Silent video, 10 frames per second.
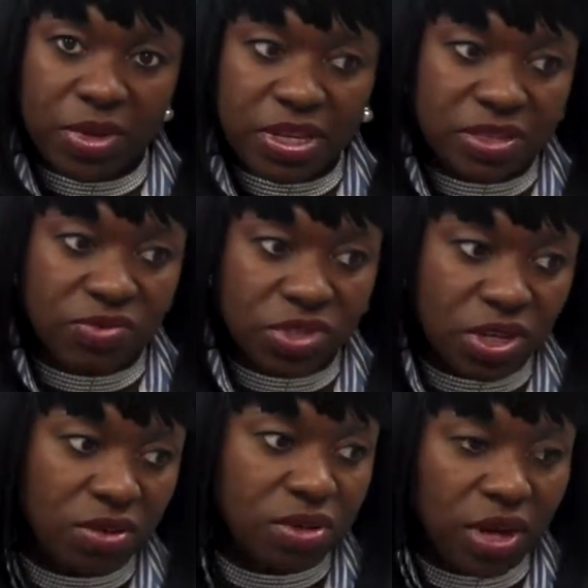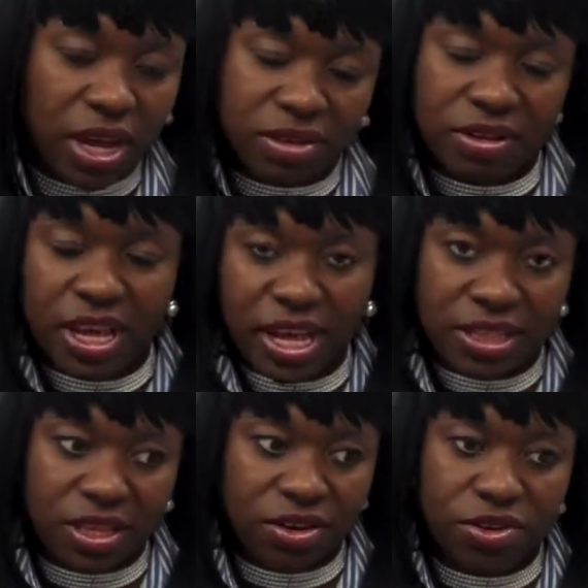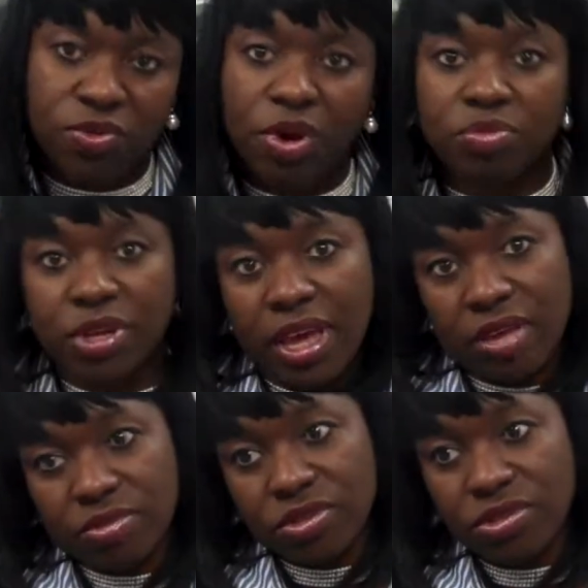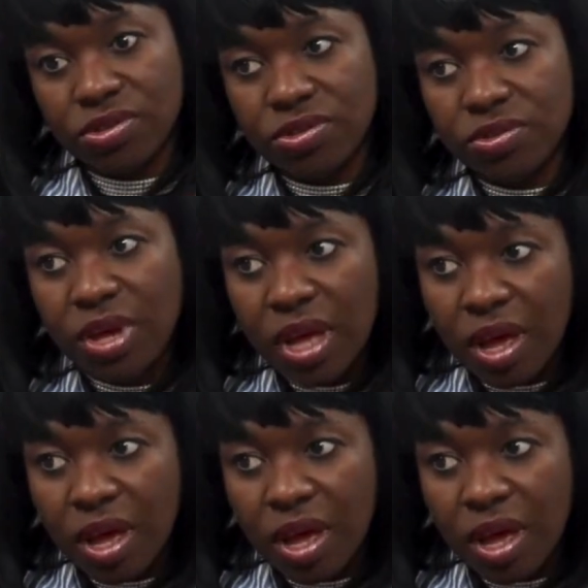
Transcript: because if you don't know how you got there, you won't be able to